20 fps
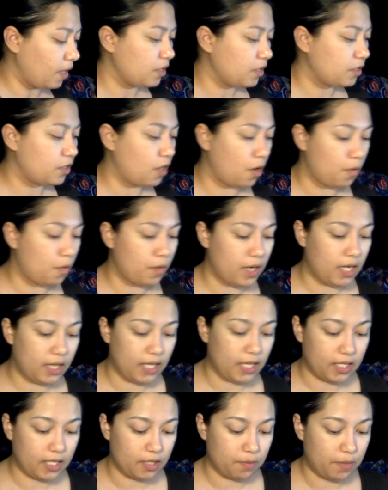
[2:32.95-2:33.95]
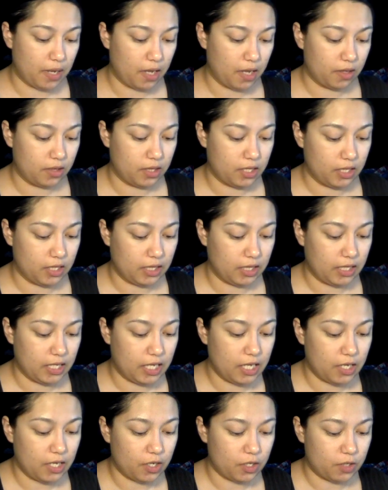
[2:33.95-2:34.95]
So what I like about the
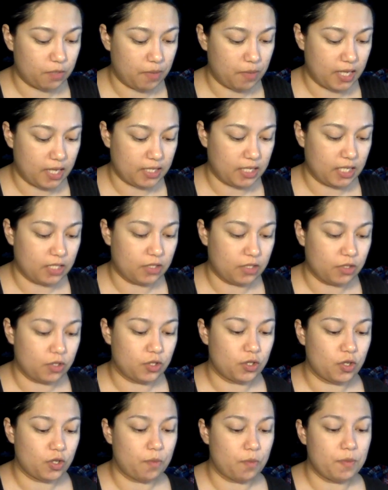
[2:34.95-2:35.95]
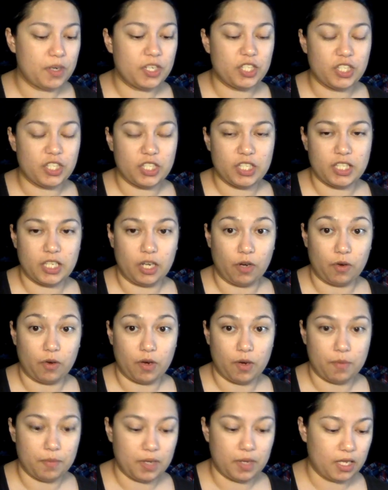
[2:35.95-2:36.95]
Leaders mask is there's so much
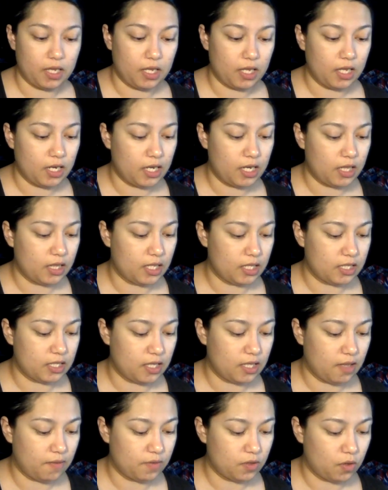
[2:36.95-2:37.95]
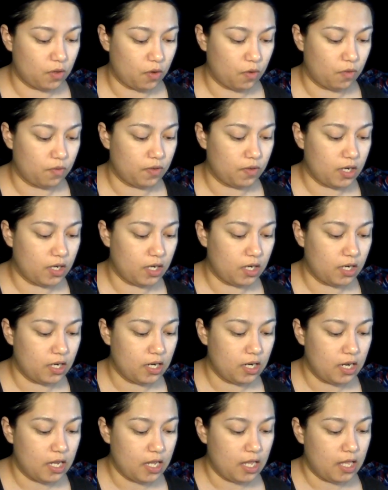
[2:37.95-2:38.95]
serum in it that's left over
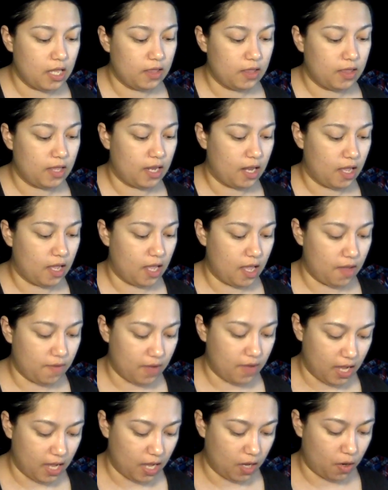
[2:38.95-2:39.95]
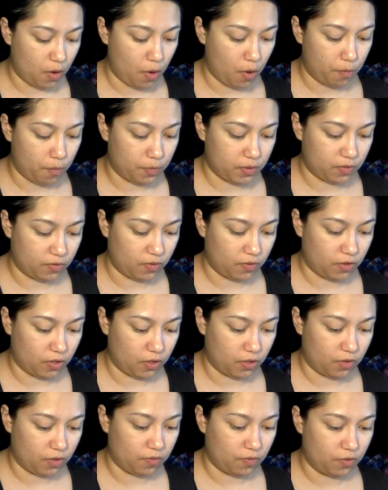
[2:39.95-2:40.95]
that I have high hopes
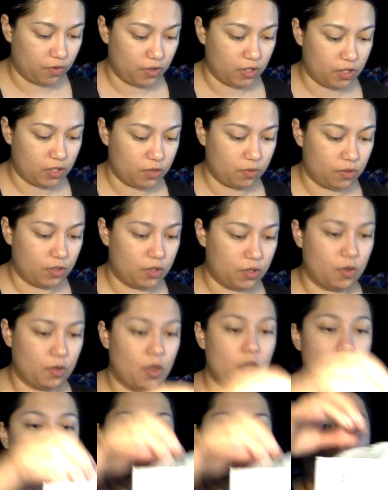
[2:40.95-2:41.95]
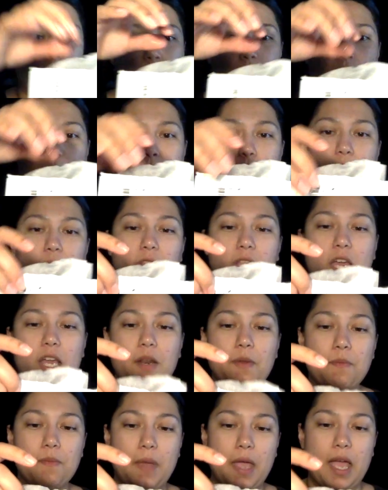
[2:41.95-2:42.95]
for this one too. So when I pull out
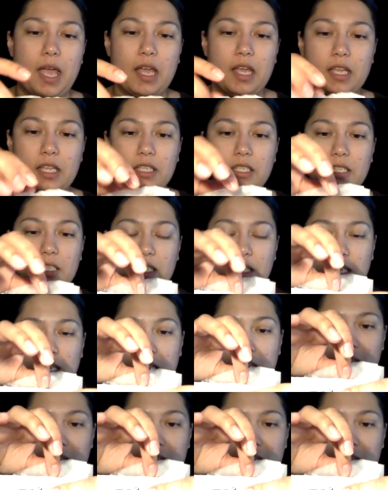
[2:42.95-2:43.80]
a mask,